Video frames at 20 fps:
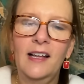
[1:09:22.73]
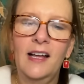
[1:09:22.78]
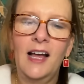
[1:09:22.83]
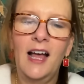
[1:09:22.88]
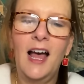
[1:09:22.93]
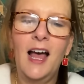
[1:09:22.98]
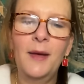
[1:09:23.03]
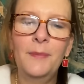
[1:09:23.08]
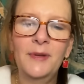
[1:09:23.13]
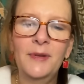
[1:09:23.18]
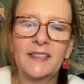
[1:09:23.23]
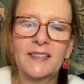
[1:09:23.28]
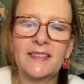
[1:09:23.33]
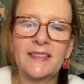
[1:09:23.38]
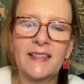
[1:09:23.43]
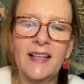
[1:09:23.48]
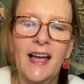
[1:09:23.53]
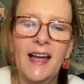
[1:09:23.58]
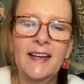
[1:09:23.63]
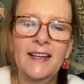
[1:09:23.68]
I'm
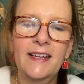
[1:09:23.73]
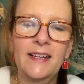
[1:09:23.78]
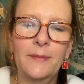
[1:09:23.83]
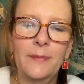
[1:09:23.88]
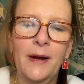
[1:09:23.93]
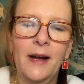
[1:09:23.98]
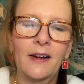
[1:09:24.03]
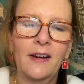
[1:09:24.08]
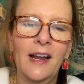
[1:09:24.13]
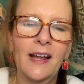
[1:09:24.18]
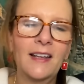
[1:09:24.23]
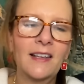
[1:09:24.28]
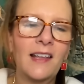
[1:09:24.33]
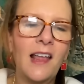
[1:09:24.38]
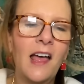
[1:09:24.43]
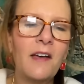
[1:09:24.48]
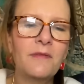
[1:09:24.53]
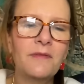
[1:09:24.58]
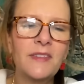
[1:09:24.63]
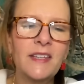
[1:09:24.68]
excited about. I
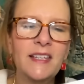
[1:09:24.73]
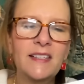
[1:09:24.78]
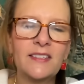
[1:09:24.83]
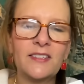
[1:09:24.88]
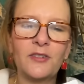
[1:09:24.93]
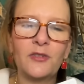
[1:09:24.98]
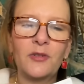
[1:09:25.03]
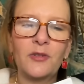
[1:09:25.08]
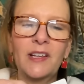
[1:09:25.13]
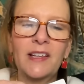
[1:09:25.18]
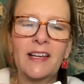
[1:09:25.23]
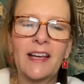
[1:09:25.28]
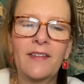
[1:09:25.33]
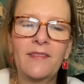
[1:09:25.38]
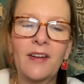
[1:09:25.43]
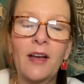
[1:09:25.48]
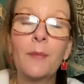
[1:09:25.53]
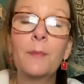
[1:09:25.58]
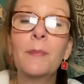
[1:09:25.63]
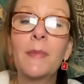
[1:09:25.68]
love these acrylic. I've
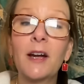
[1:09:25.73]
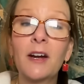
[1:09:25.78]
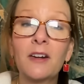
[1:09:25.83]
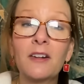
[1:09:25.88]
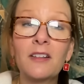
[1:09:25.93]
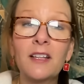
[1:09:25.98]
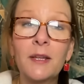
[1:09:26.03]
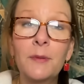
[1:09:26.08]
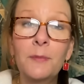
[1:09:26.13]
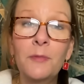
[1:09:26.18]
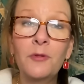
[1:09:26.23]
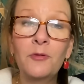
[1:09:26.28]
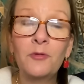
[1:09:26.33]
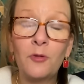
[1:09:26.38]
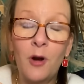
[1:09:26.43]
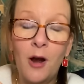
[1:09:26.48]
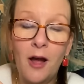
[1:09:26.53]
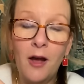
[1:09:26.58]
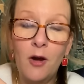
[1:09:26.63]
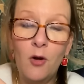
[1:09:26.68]
got Marilyn
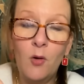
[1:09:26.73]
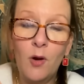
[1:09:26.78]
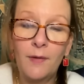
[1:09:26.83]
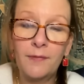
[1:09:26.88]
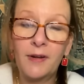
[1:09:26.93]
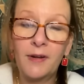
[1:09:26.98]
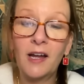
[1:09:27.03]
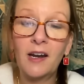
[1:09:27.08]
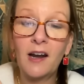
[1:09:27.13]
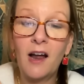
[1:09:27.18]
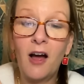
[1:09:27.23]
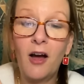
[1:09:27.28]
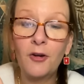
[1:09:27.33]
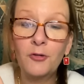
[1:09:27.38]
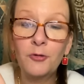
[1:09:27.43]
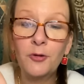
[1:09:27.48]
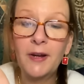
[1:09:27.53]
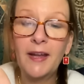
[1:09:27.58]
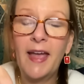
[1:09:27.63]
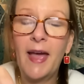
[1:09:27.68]
Monroe. I've got
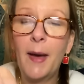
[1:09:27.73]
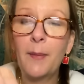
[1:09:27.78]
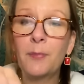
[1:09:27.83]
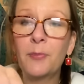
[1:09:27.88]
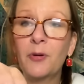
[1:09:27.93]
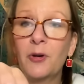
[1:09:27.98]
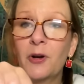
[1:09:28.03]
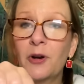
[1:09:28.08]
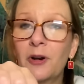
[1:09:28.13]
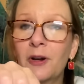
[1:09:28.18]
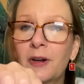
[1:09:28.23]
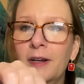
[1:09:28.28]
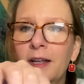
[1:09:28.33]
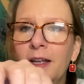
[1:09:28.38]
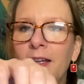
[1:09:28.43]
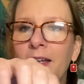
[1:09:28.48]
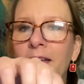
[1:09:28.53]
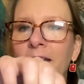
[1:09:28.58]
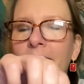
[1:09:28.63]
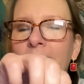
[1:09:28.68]
Audrey Hepburn.
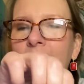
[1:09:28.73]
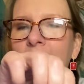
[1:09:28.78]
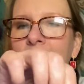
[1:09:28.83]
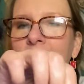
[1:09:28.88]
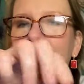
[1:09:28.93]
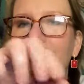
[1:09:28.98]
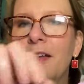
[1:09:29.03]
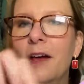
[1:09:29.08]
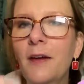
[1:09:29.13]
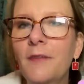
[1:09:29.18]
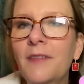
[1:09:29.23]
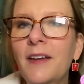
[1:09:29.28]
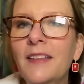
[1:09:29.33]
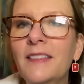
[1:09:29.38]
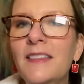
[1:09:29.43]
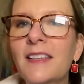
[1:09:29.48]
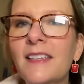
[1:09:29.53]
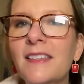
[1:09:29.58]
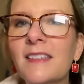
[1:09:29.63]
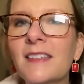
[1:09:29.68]
Now I've
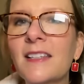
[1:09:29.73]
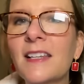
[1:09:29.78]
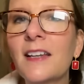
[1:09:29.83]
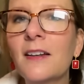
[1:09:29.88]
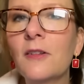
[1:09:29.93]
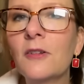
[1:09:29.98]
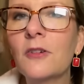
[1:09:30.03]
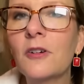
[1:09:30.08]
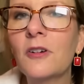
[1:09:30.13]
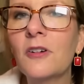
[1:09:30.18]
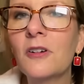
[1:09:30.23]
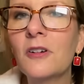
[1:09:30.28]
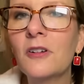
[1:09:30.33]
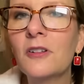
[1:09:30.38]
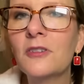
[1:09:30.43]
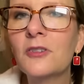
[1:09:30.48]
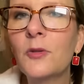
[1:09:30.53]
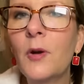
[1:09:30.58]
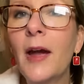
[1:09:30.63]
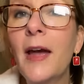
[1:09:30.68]
got this little
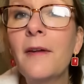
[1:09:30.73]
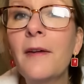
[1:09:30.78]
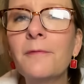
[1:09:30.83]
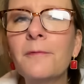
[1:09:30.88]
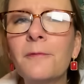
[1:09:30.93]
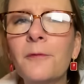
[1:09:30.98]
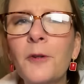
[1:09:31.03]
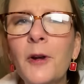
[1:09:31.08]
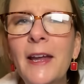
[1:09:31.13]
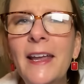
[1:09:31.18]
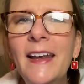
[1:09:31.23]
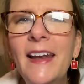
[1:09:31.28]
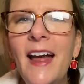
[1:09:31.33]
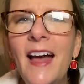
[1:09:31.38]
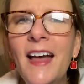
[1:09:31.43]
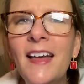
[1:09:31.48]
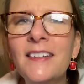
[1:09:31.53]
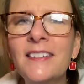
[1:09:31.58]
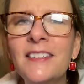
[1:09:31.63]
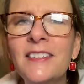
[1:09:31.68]
girl. Do I have
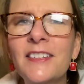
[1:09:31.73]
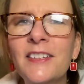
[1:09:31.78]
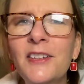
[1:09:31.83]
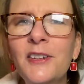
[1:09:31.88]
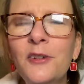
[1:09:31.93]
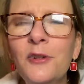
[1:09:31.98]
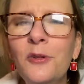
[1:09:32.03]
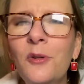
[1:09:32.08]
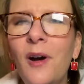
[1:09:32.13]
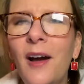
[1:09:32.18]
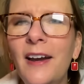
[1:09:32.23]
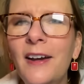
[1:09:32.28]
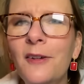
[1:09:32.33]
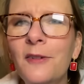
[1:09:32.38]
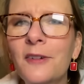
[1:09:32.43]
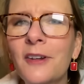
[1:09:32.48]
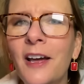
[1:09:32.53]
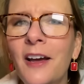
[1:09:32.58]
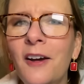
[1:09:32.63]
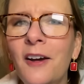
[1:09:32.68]
Frida too? I
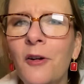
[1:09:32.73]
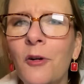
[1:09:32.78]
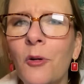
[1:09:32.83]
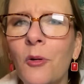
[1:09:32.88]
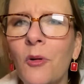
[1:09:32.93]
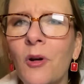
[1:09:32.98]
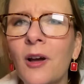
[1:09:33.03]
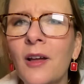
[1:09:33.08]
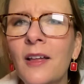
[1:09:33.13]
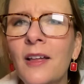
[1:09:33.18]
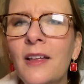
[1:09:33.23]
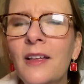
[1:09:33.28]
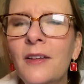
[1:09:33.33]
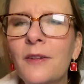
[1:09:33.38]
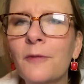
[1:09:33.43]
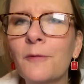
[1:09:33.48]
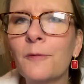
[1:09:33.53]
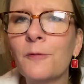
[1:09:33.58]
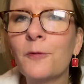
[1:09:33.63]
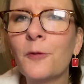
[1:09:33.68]
don't know.
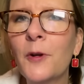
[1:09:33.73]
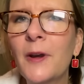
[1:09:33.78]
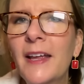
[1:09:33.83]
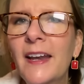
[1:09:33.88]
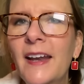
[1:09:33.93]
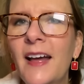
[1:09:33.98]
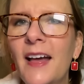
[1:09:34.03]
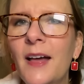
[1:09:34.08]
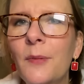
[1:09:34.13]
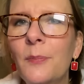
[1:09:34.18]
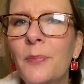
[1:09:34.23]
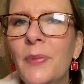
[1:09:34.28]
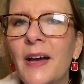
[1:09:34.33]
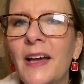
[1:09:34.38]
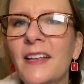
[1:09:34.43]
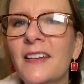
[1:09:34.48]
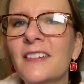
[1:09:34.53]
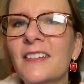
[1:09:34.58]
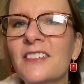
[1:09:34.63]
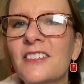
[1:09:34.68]
Frida,
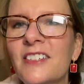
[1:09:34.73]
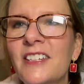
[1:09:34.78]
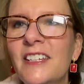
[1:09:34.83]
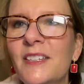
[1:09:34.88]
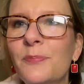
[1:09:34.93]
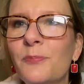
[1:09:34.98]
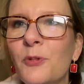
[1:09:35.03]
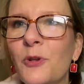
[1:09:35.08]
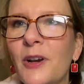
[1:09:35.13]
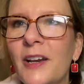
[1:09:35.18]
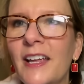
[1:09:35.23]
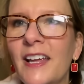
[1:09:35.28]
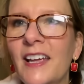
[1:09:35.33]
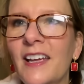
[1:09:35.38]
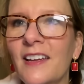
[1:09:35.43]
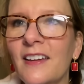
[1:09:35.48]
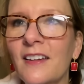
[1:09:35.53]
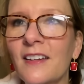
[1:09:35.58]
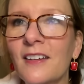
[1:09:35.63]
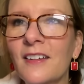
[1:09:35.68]
but she's
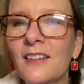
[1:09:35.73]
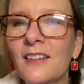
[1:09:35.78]
pretty.